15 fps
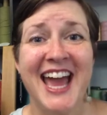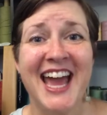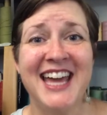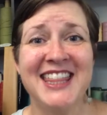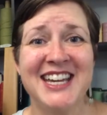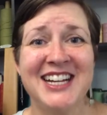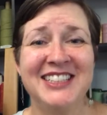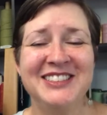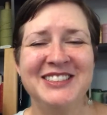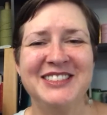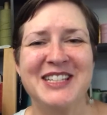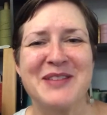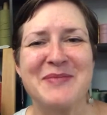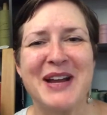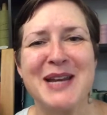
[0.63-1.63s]
Hey there,
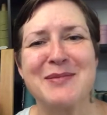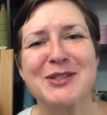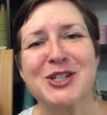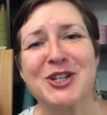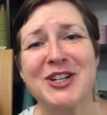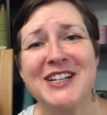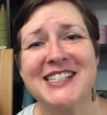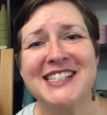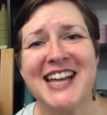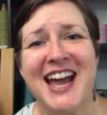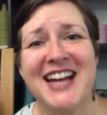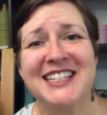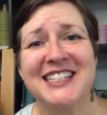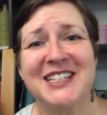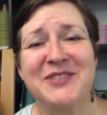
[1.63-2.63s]
my name is Chris
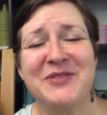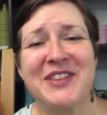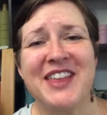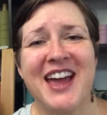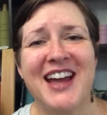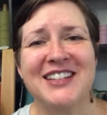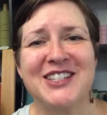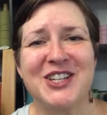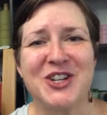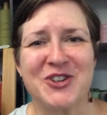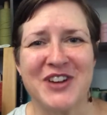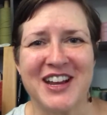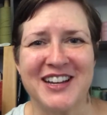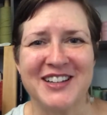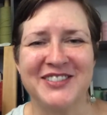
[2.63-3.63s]
Acton with Acton
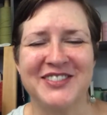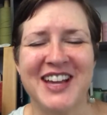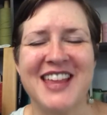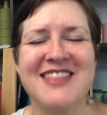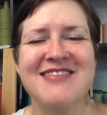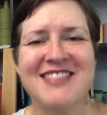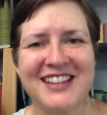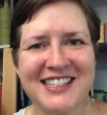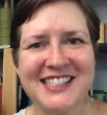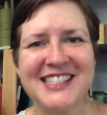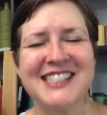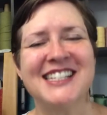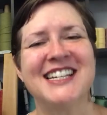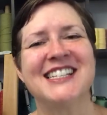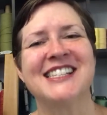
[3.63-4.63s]
Creative, and
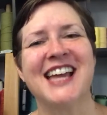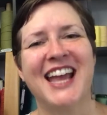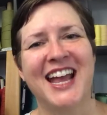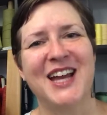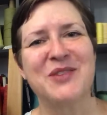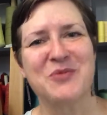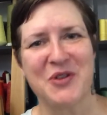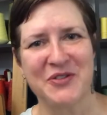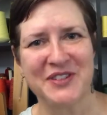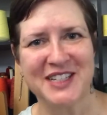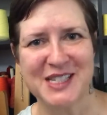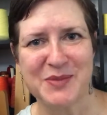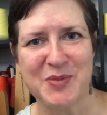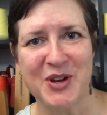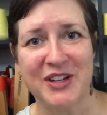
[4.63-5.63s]
this is a handwoven
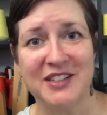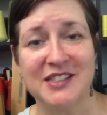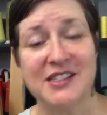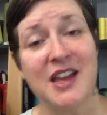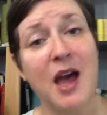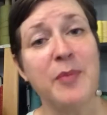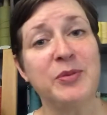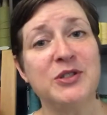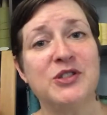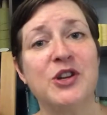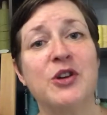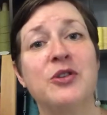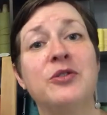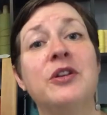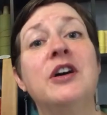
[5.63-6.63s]
experience,
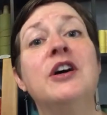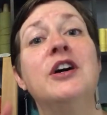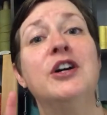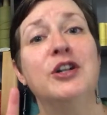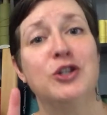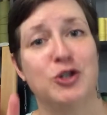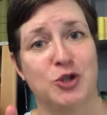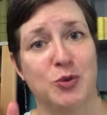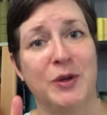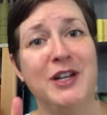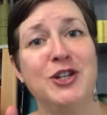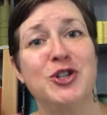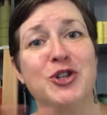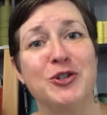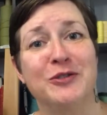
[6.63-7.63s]
episode
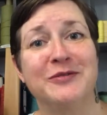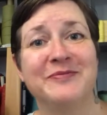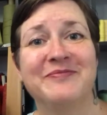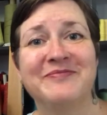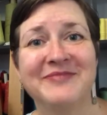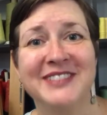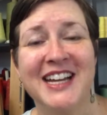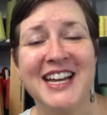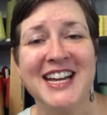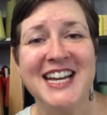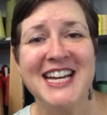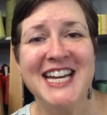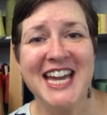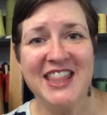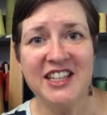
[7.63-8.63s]
22.
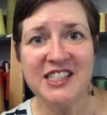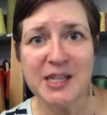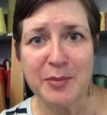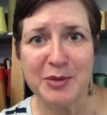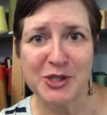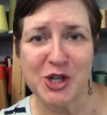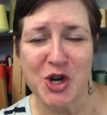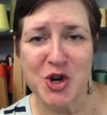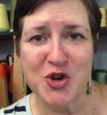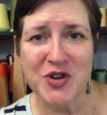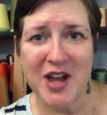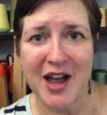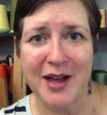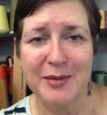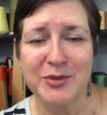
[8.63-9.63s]
In this episode,
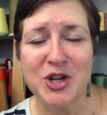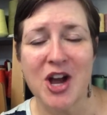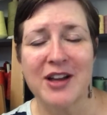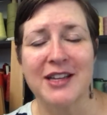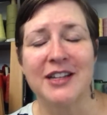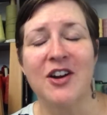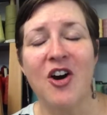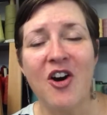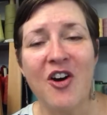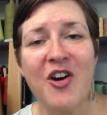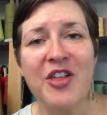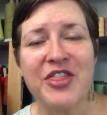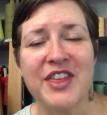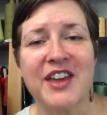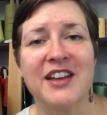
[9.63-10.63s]
I'm talking
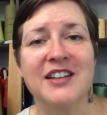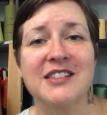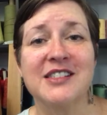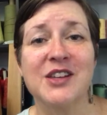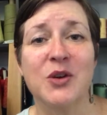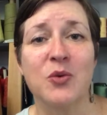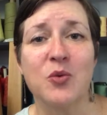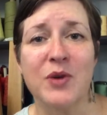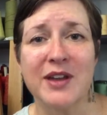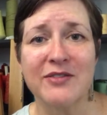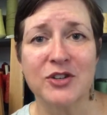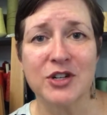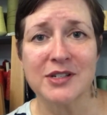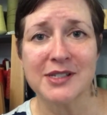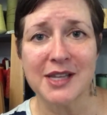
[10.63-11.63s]
all things
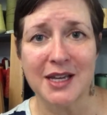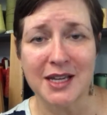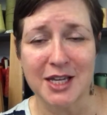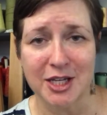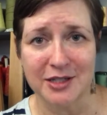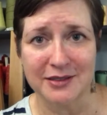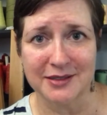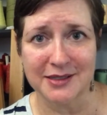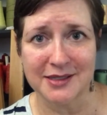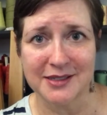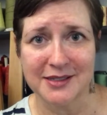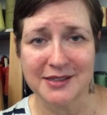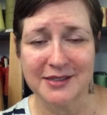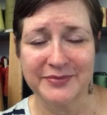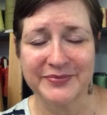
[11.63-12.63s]
Weavers
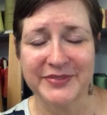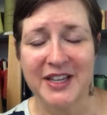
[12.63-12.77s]
Guilds.